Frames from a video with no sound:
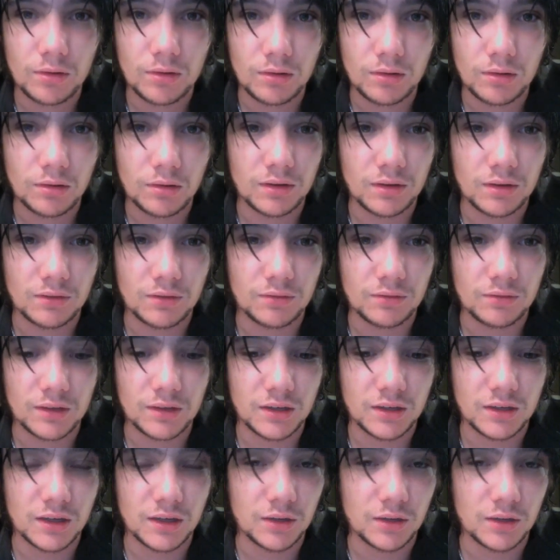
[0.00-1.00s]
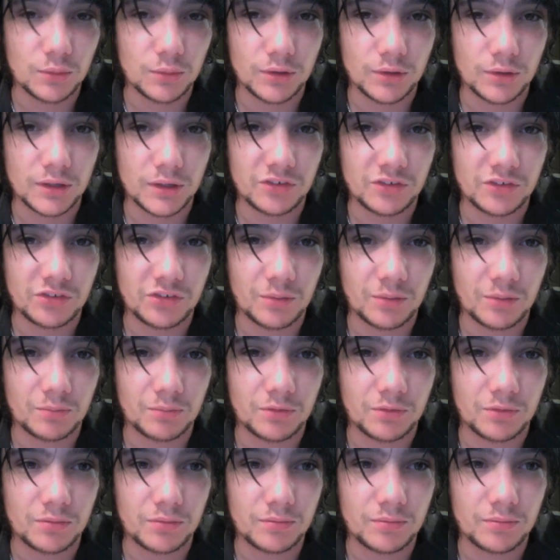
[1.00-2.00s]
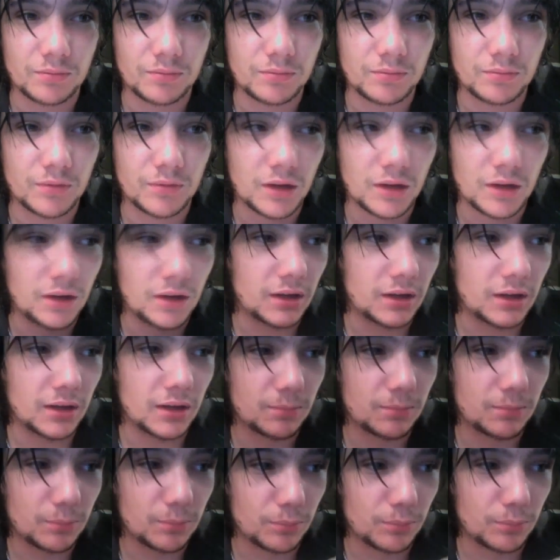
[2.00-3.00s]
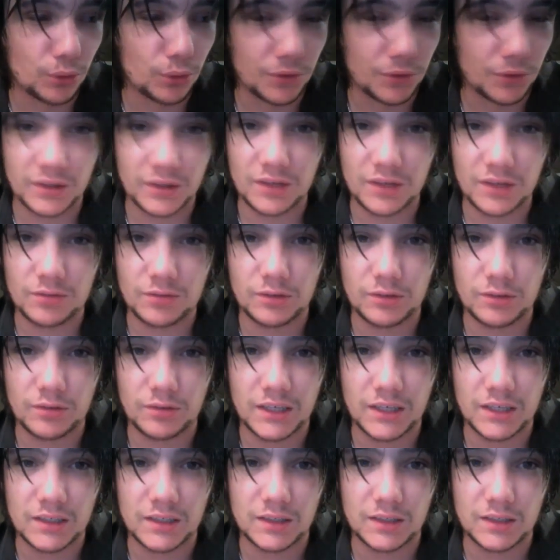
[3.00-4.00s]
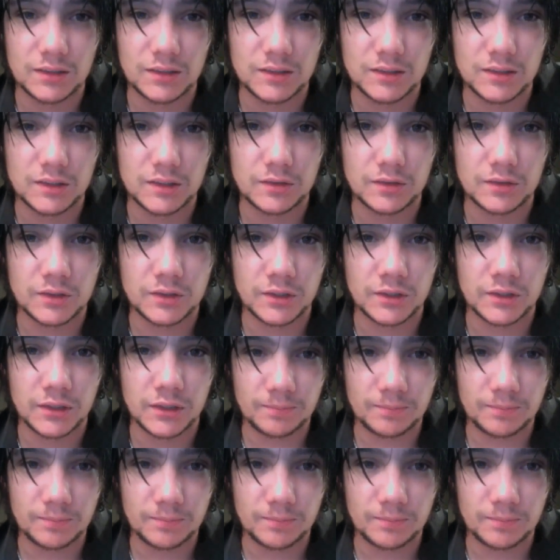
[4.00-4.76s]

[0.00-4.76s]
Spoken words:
He really stepped... He brought the level of acting in the series, like,